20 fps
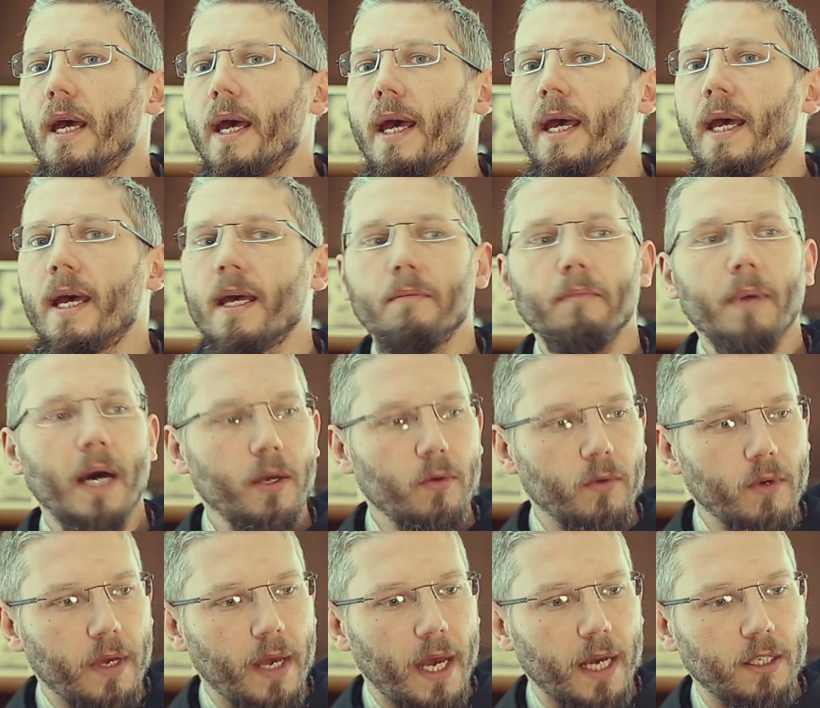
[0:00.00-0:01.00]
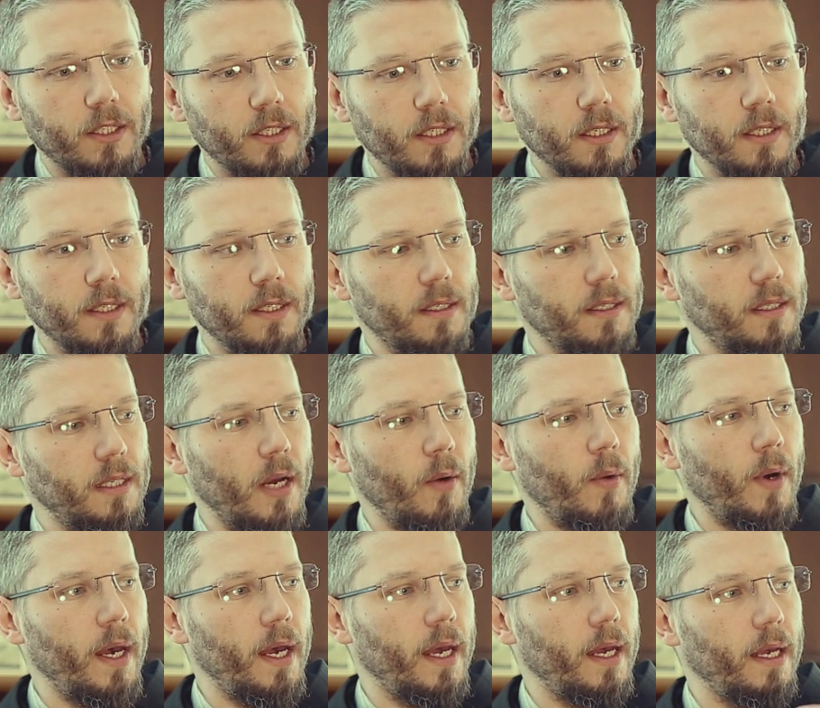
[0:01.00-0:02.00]
And my reactions, the
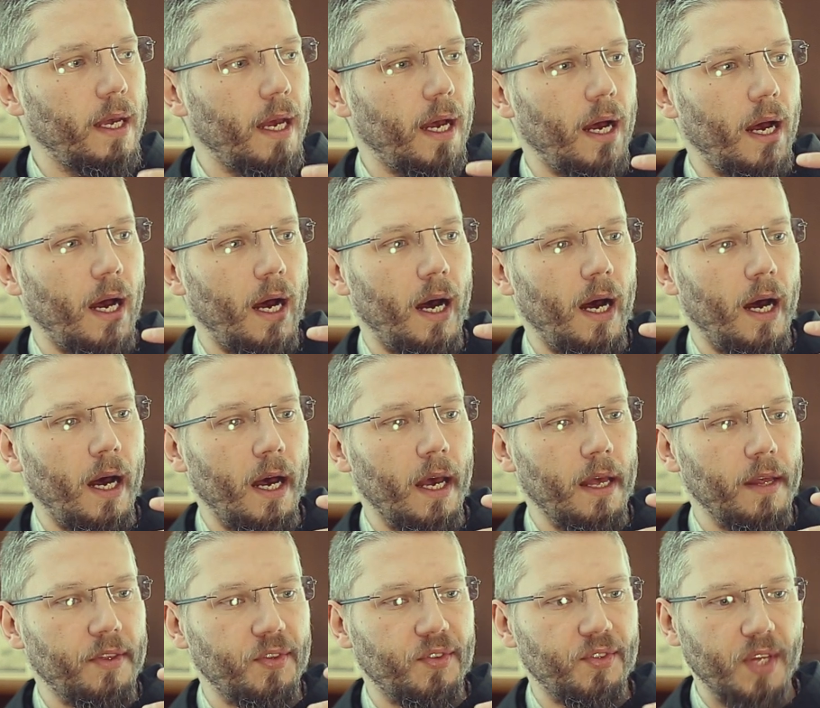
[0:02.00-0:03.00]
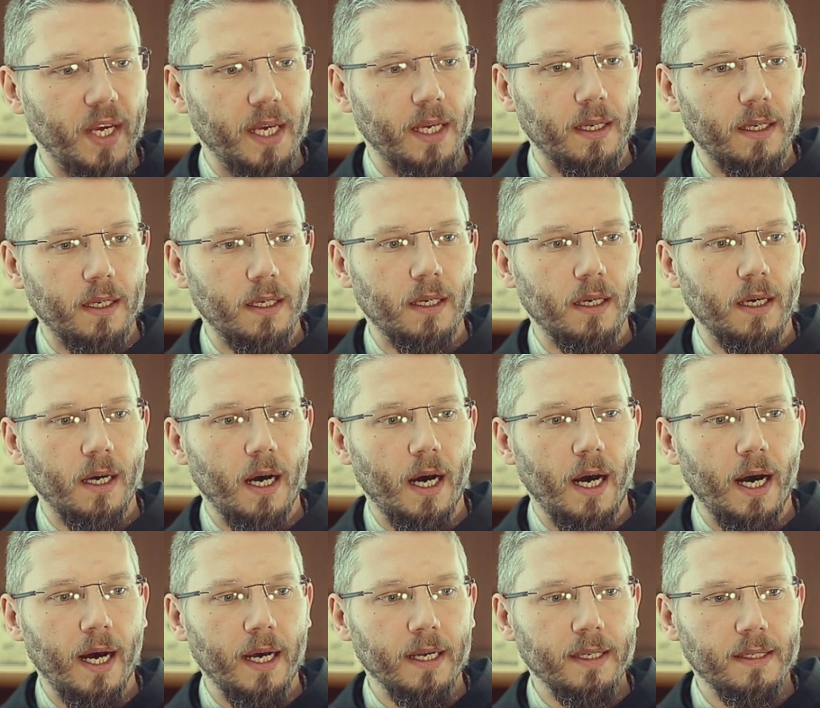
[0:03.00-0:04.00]
way I think,
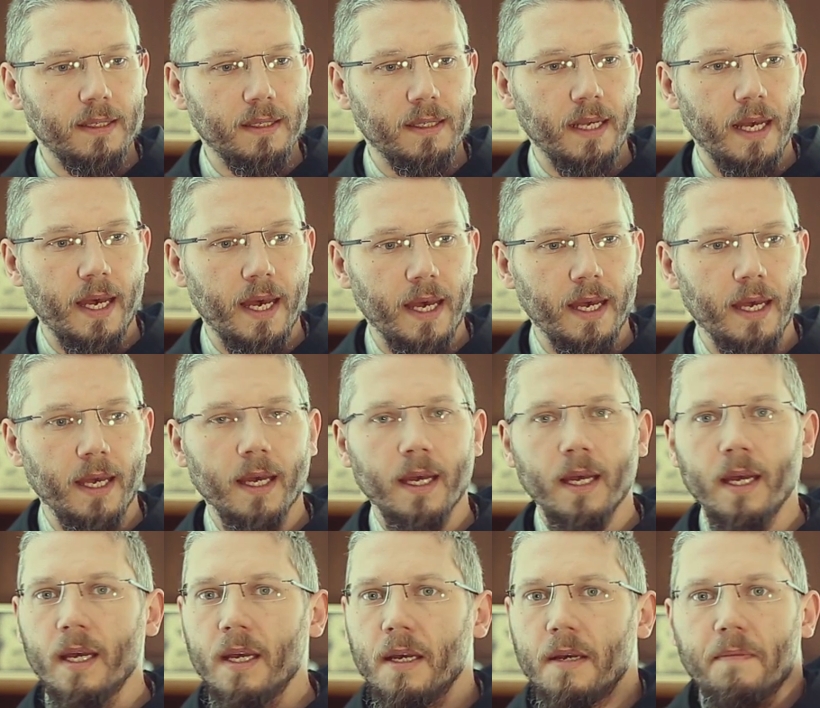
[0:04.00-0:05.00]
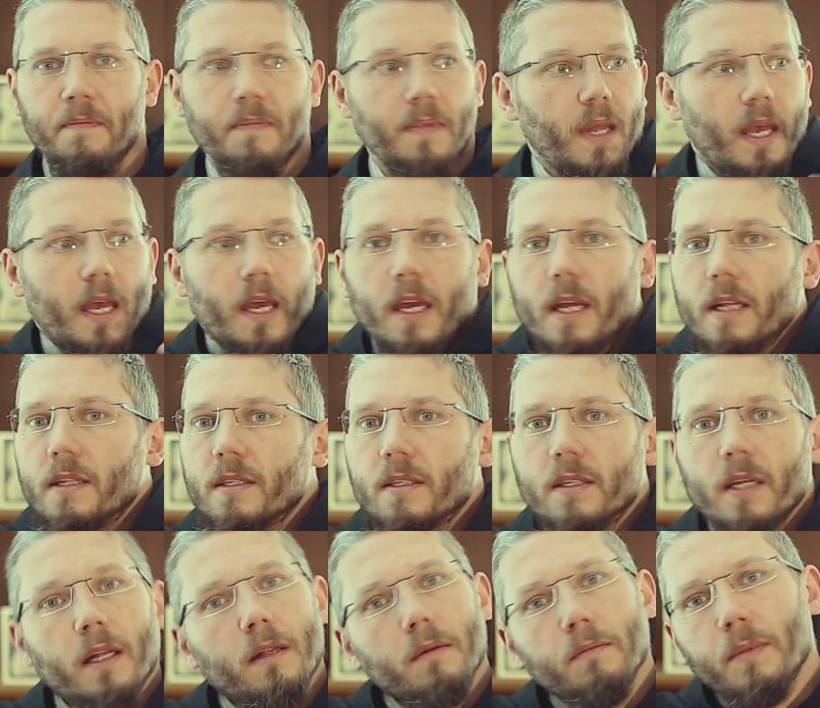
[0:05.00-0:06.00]
I say, it's
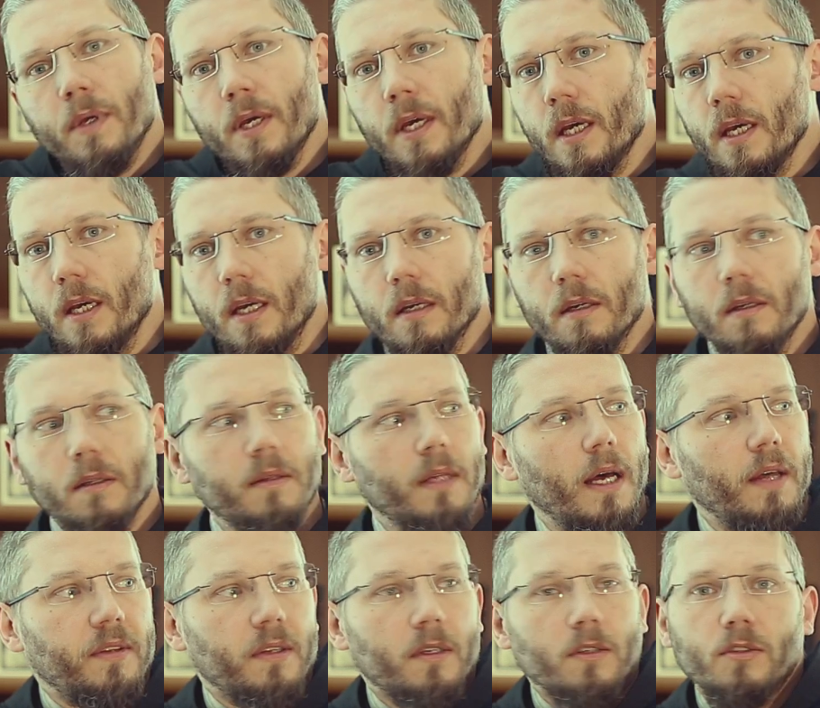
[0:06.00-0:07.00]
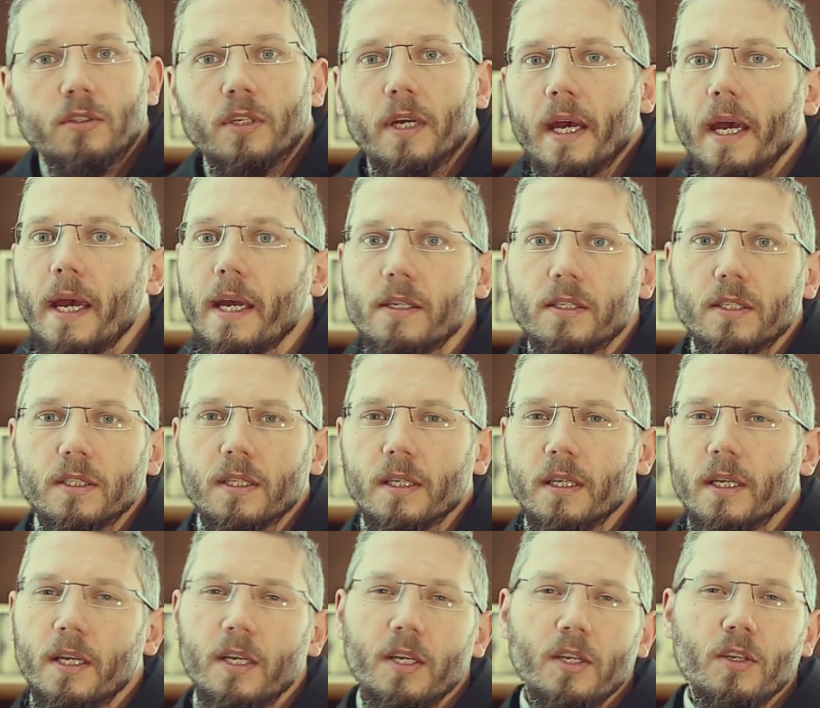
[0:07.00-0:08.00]
still me. Nothing changed.
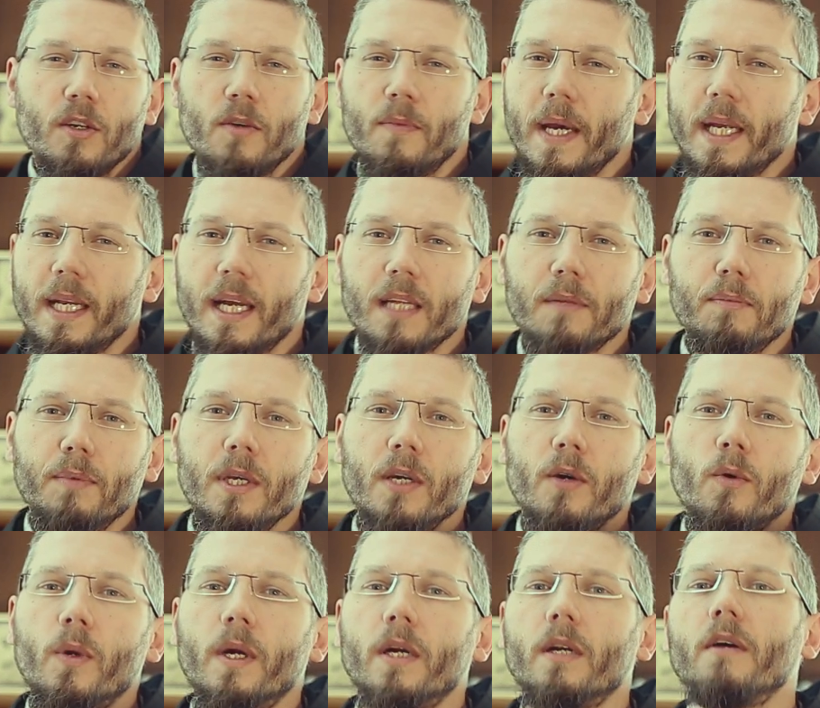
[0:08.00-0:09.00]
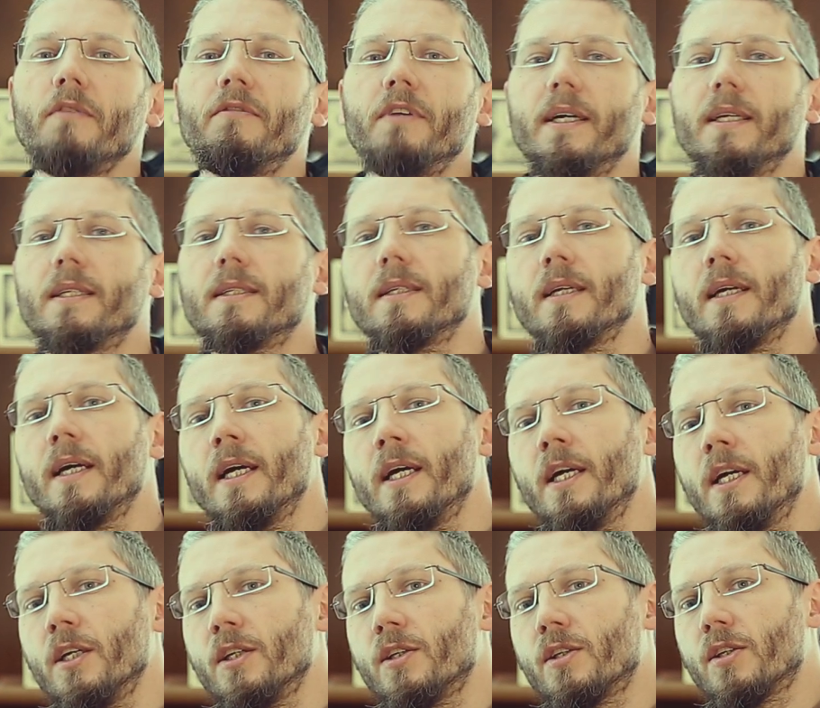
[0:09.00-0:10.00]
You may not be aware of it.
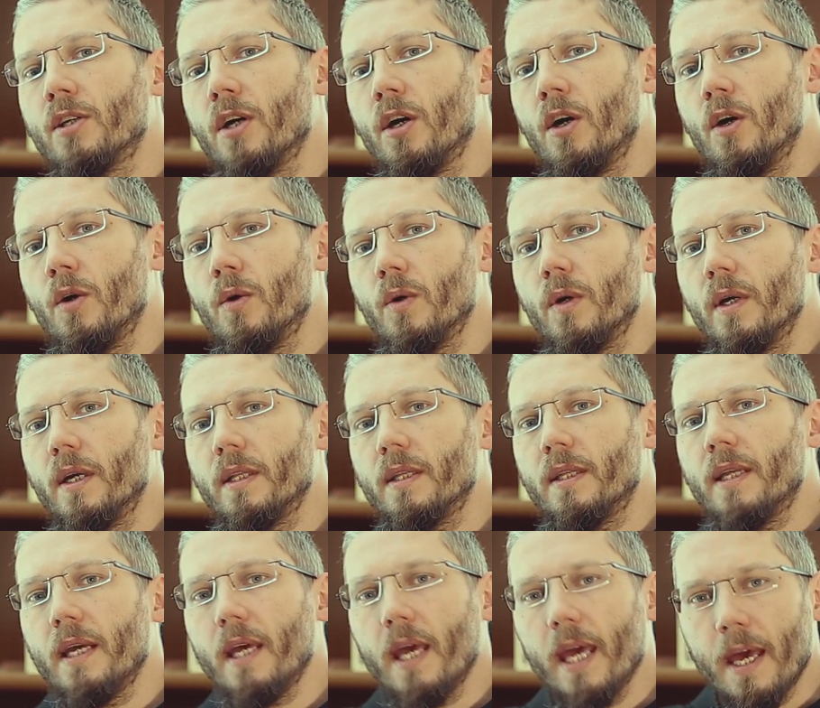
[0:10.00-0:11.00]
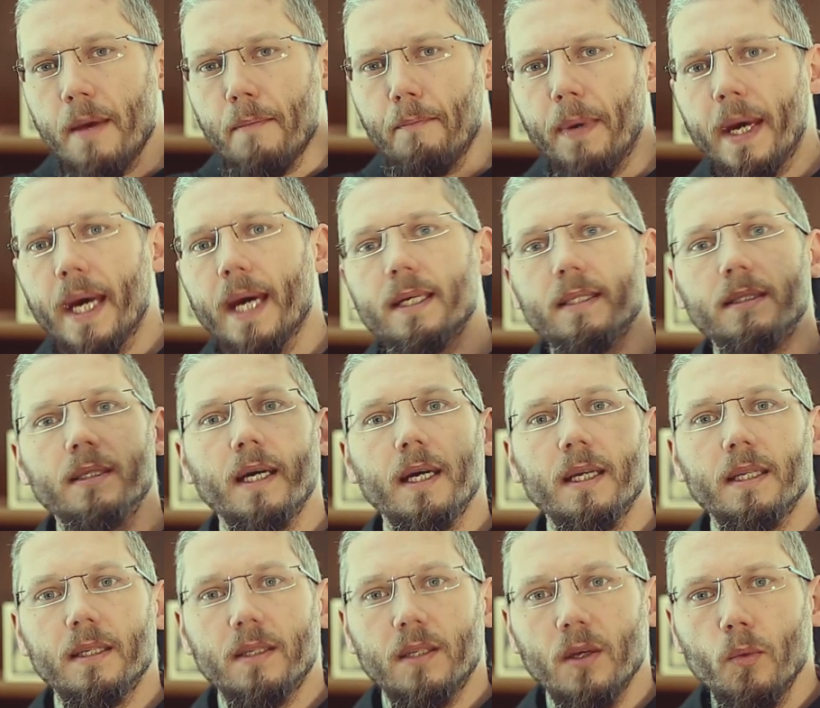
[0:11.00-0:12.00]
So the impact
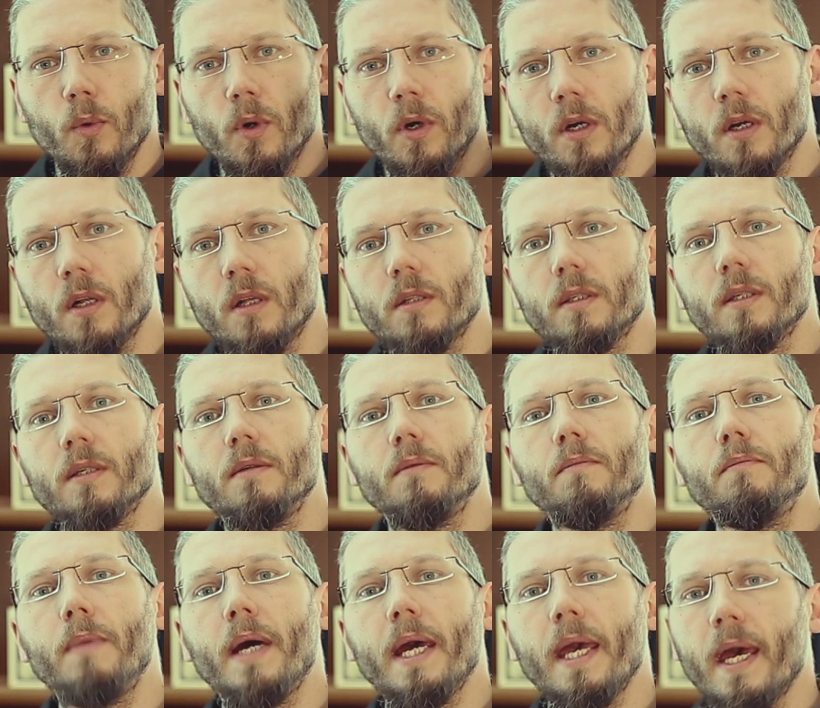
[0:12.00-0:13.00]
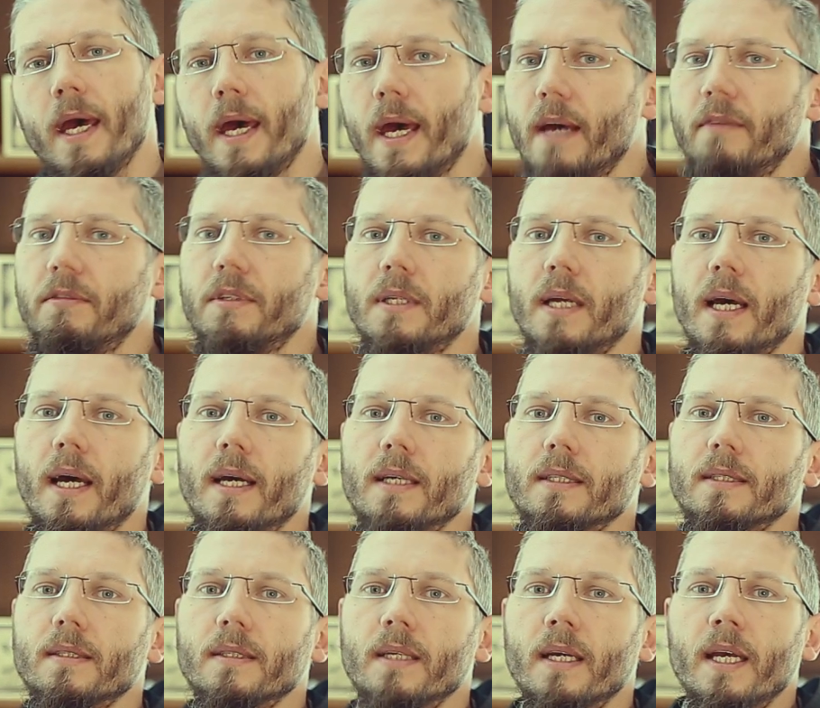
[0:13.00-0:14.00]
that the world may have on
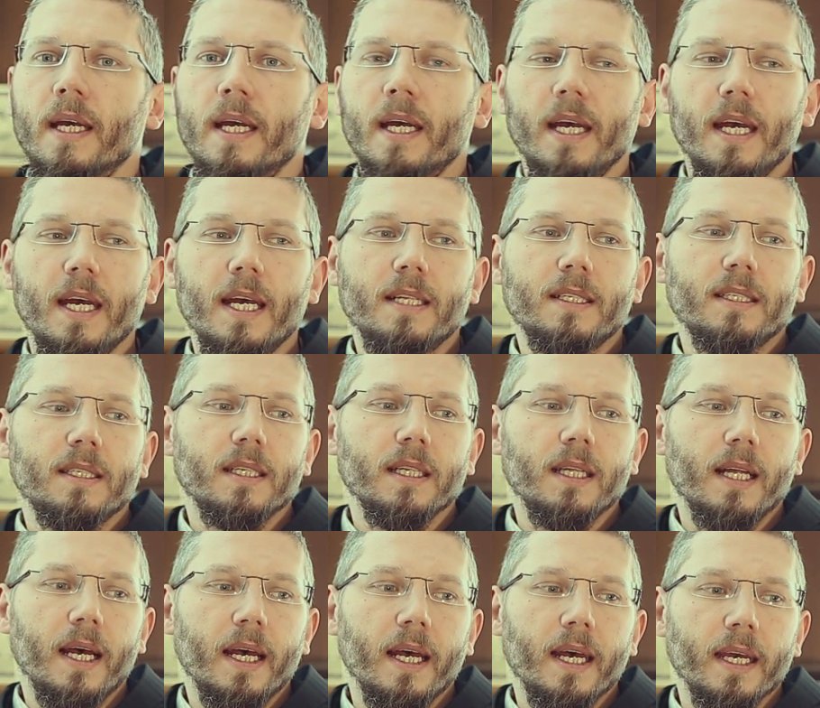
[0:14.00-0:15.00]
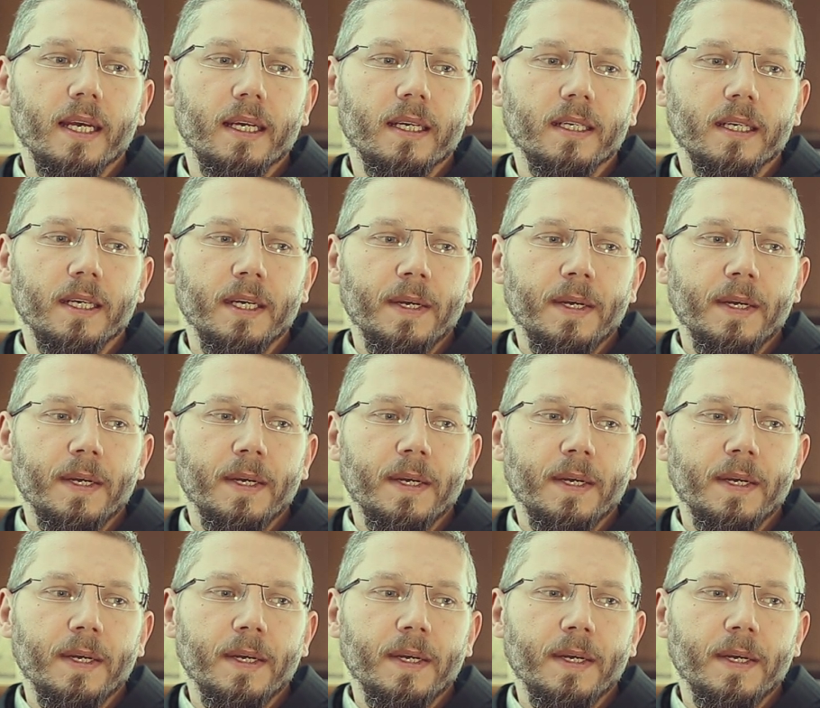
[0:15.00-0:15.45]
us, it's like